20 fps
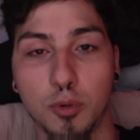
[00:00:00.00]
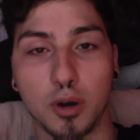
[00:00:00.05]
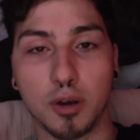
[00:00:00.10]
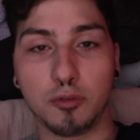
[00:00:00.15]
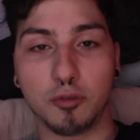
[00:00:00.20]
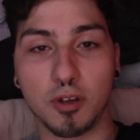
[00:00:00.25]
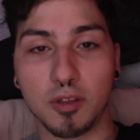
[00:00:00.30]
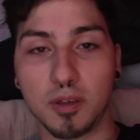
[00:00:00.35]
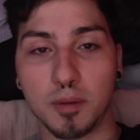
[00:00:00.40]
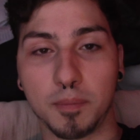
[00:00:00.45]
want
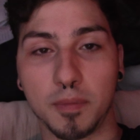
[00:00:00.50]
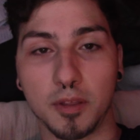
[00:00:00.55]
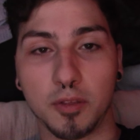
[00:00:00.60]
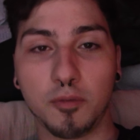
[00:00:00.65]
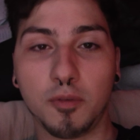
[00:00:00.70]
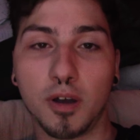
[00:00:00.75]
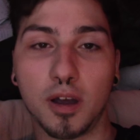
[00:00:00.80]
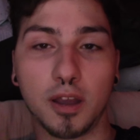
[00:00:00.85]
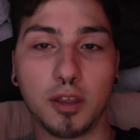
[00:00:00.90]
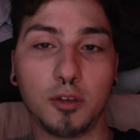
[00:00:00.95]
to dress up,
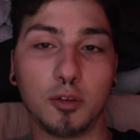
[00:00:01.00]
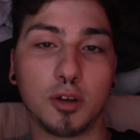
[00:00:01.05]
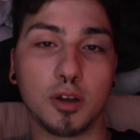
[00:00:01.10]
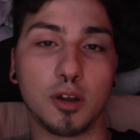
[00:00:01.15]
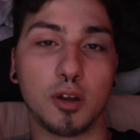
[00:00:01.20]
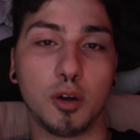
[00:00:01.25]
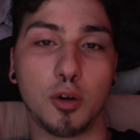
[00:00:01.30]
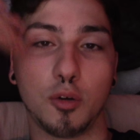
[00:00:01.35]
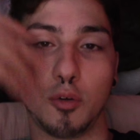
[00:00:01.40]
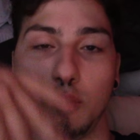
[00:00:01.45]
that's fine. You
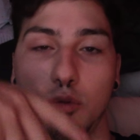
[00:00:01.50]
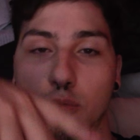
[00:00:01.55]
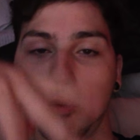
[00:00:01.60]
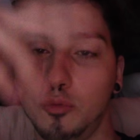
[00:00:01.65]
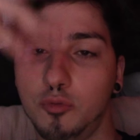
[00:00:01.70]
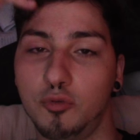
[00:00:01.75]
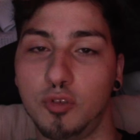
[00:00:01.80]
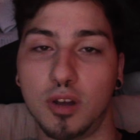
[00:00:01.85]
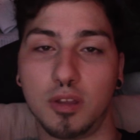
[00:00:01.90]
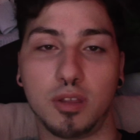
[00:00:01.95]
could go
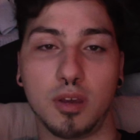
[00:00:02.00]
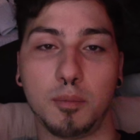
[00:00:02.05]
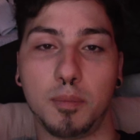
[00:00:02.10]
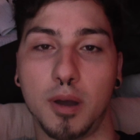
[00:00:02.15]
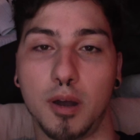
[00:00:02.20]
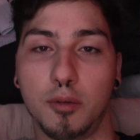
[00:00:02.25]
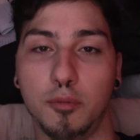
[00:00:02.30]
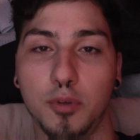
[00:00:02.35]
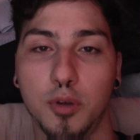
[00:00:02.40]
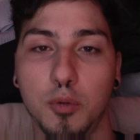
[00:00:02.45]
dress up
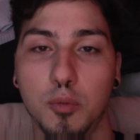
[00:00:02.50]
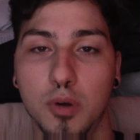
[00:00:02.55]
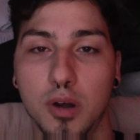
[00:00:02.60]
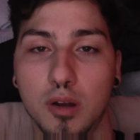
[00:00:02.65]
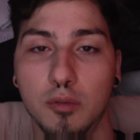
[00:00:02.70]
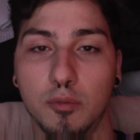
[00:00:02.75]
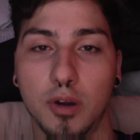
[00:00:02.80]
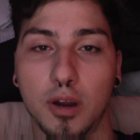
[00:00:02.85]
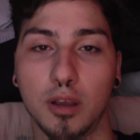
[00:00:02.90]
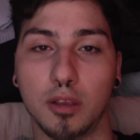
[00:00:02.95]
however you
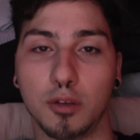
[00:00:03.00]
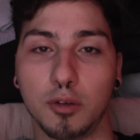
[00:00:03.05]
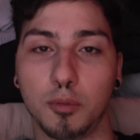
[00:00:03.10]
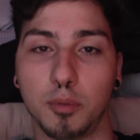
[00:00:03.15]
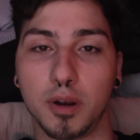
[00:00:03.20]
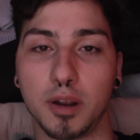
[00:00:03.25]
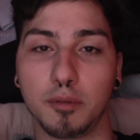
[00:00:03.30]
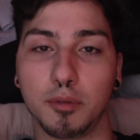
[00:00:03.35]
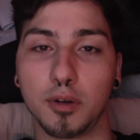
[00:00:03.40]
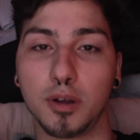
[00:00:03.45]
want, regular,
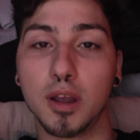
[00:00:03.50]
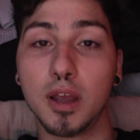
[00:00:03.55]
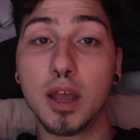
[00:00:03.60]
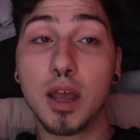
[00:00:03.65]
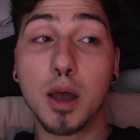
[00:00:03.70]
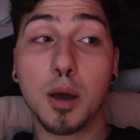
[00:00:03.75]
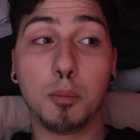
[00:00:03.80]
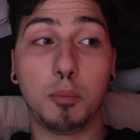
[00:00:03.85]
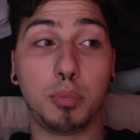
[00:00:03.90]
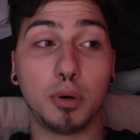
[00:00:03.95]
whatever.
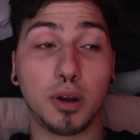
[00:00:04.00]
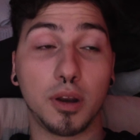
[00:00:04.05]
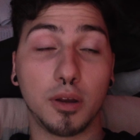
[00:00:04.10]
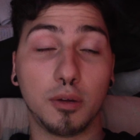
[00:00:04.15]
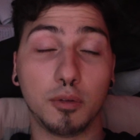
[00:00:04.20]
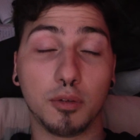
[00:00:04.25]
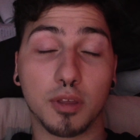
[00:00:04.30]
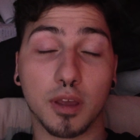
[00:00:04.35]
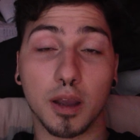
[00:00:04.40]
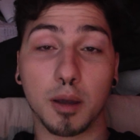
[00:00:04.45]
But
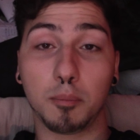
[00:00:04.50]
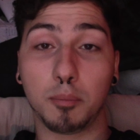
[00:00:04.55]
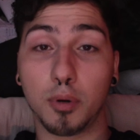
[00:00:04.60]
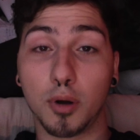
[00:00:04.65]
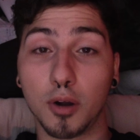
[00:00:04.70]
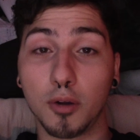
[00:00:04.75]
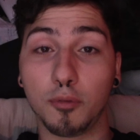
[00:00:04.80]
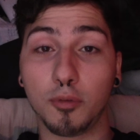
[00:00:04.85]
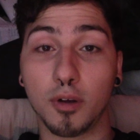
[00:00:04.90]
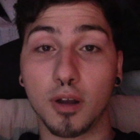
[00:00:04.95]
it was like a
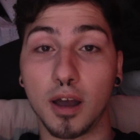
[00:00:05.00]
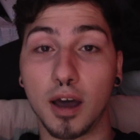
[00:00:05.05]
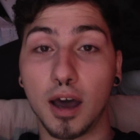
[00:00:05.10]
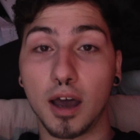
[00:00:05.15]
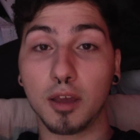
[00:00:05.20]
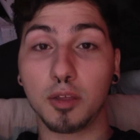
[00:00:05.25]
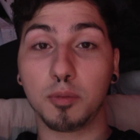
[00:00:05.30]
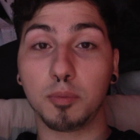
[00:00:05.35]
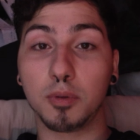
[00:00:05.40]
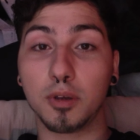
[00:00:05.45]
bar for
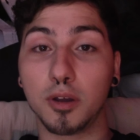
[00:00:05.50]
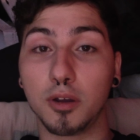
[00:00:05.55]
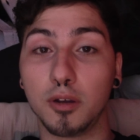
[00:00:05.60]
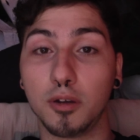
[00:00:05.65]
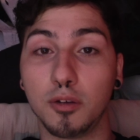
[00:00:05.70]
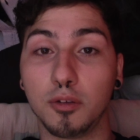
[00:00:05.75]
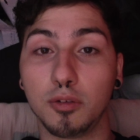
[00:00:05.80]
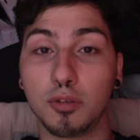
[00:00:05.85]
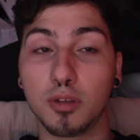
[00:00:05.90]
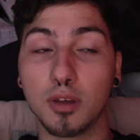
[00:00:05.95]

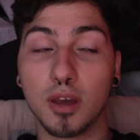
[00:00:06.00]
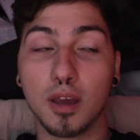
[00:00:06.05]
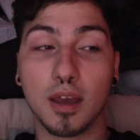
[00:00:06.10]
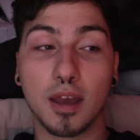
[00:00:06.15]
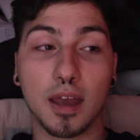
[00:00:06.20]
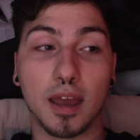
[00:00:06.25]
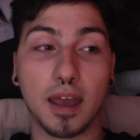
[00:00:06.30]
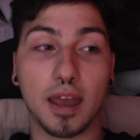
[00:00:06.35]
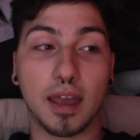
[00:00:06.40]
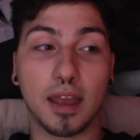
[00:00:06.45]
cosplayers,
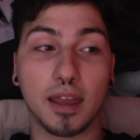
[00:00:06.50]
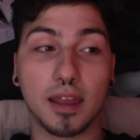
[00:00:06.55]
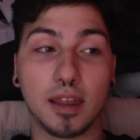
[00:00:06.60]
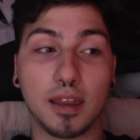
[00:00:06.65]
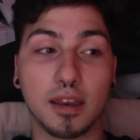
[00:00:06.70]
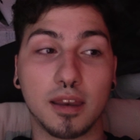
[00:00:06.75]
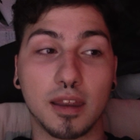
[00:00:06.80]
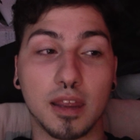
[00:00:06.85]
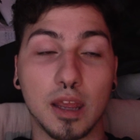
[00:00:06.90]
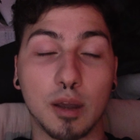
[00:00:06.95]

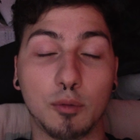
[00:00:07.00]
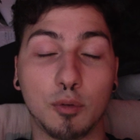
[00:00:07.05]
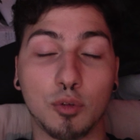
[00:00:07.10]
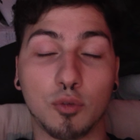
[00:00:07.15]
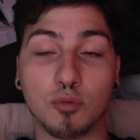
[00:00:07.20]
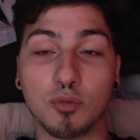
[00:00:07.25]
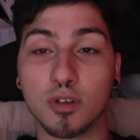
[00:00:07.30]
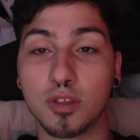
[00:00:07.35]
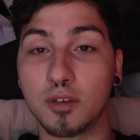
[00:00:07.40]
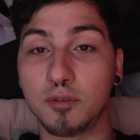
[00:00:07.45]
and it
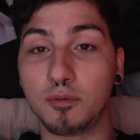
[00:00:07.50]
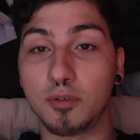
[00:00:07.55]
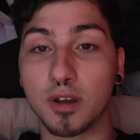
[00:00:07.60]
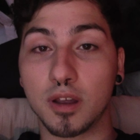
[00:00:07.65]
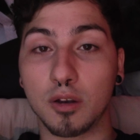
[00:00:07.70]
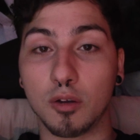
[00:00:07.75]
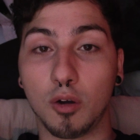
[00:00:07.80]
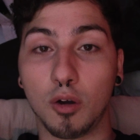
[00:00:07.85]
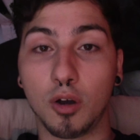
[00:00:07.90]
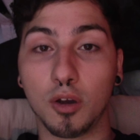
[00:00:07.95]
was really
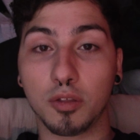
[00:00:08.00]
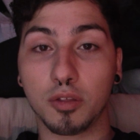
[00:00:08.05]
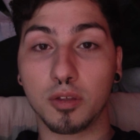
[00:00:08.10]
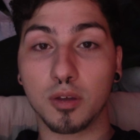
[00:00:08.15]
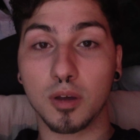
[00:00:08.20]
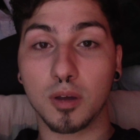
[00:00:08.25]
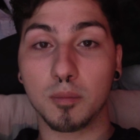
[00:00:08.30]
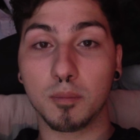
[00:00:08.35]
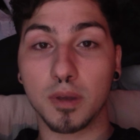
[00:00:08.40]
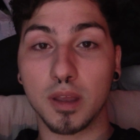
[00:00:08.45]
freaking
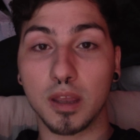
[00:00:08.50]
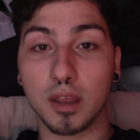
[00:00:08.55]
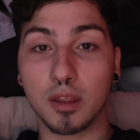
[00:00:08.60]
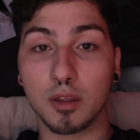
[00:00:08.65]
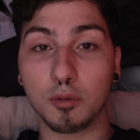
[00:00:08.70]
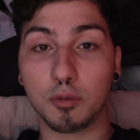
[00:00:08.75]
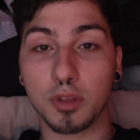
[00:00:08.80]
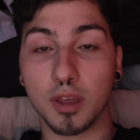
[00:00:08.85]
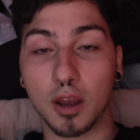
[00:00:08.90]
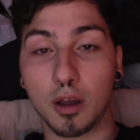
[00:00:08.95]
awesome.
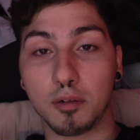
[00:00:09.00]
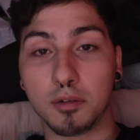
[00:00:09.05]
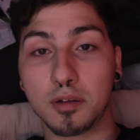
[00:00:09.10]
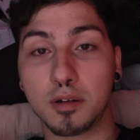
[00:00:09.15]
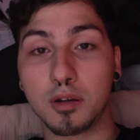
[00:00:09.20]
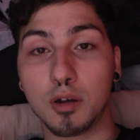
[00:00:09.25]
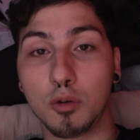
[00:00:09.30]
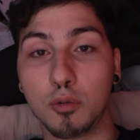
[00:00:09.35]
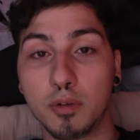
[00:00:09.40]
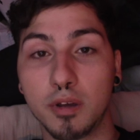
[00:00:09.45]
There was like a
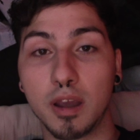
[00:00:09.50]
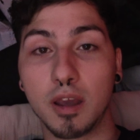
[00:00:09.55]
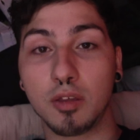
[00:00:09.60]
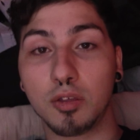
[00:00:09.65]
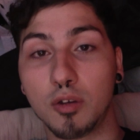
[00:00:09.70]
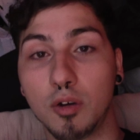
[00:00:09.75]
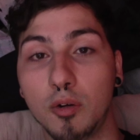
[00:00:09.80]
showcase